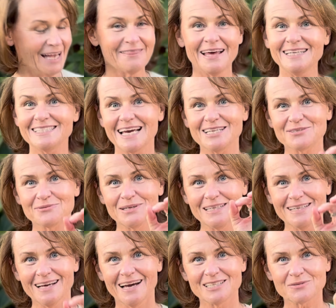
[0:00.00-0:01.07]
They taste really
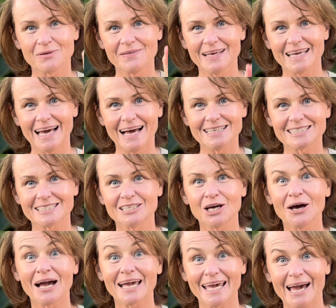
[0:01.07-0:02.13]
nice when they catch and
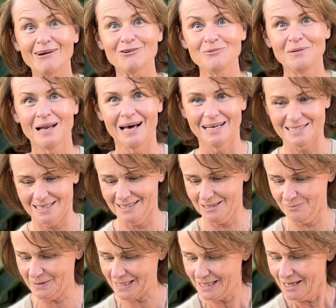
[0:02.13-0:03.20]
caramelise a
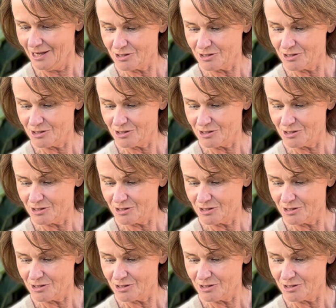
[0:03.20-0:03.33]
little bit.